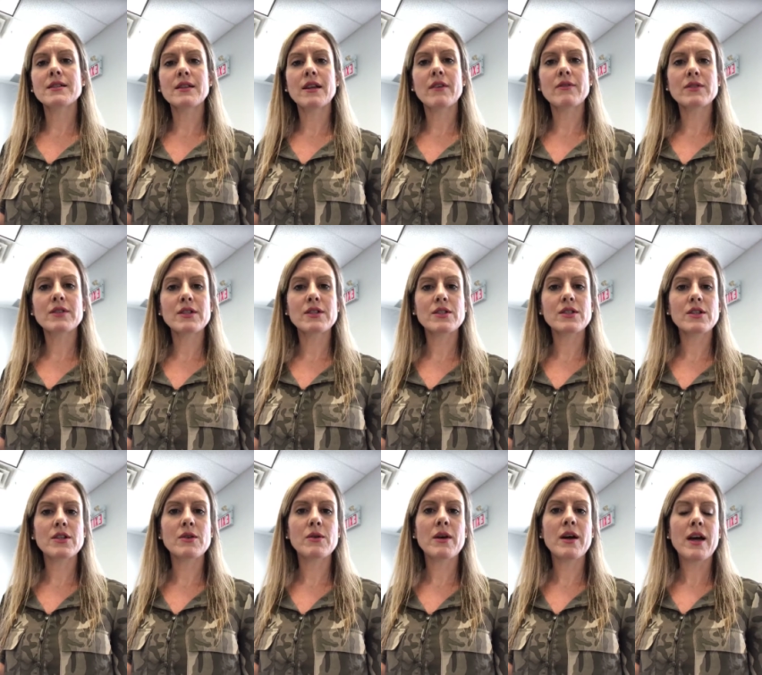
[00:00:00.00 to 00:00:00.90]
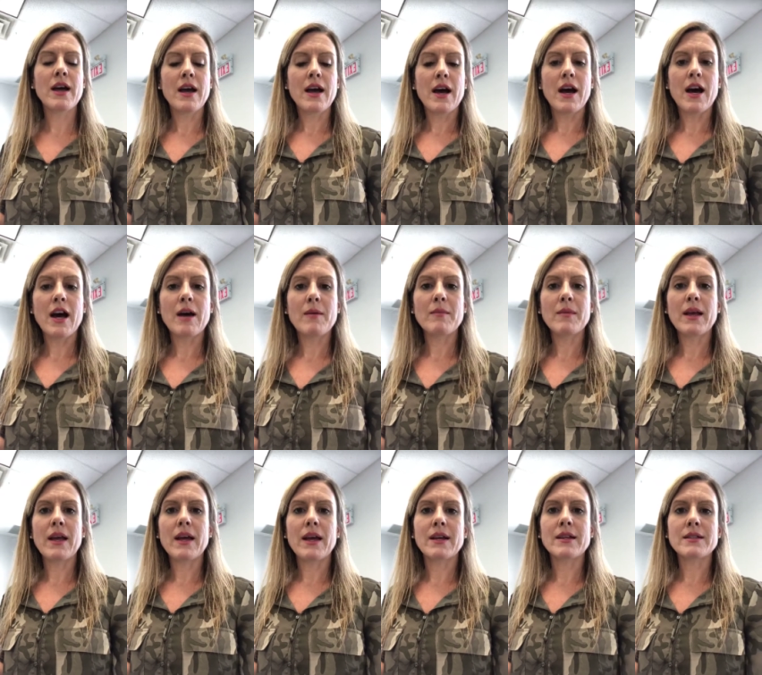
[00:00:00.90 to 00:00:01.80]
love to do,
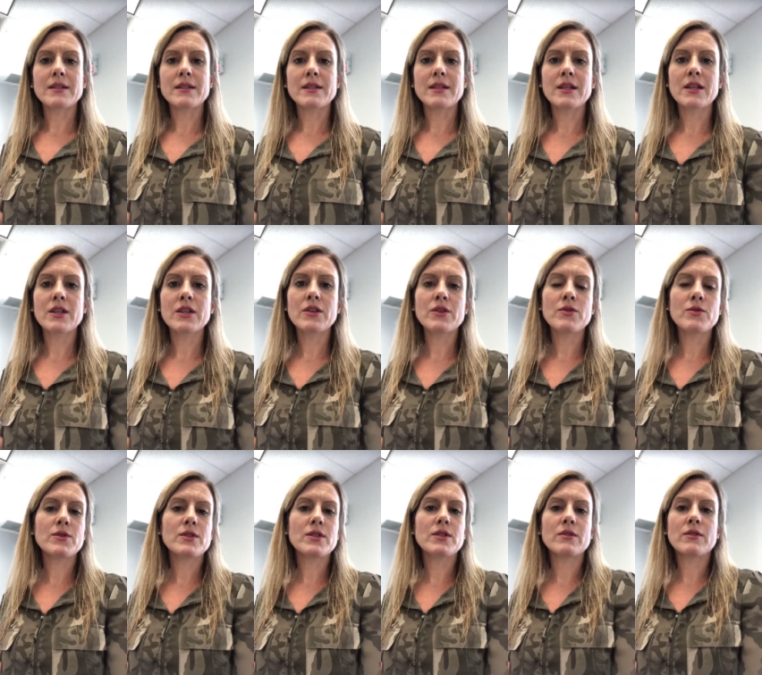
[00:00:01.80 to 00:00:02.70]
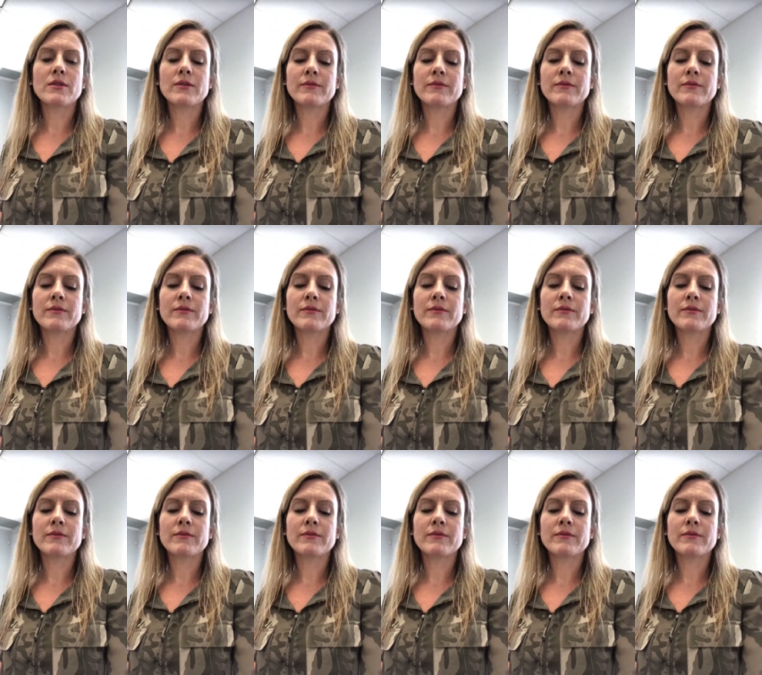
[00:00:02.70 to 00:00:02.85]
and use,